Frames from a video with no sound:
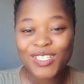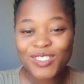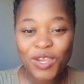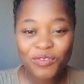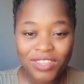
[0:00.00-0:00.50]

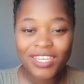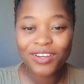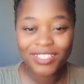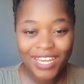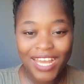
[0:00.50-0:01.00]
So everything
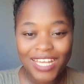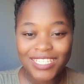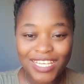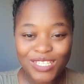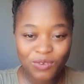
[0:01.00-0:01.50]
God
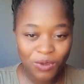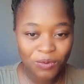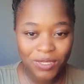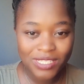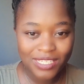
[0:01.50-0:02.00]
does is for a
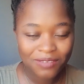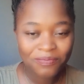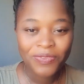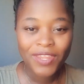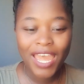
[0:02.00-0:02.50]
reason.
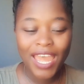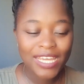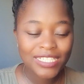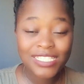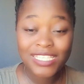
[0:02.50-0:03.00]

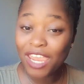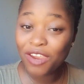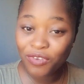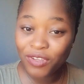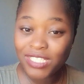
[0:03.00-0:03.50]
And
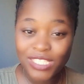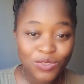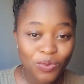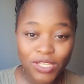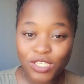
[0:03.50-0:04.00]
every
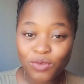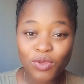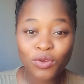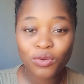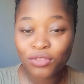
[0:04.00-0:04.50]
situation
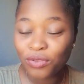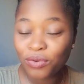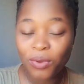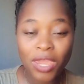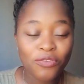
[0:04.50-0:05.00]
we go
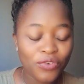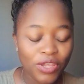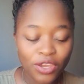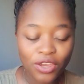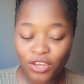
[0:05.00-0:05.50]
through,
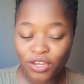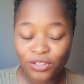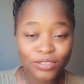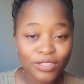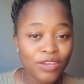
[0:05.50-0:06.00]
every
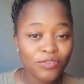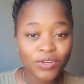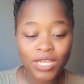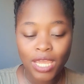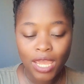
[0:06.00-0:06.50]
hurdle,
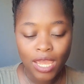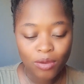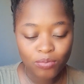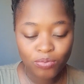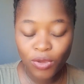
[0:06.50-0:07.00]
every
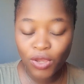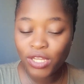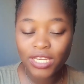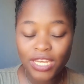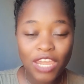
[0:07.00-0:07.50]

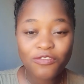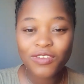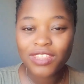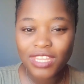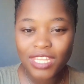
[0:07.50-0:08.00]
burden,
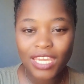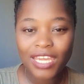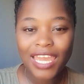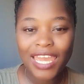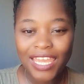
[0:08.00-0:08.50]

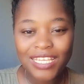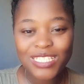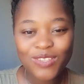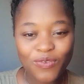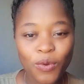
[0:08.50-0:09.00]
everything
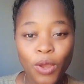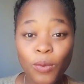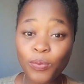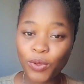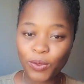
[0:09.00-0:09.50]
is for
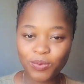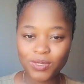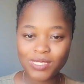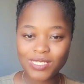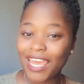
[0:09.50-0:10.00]
a purpose.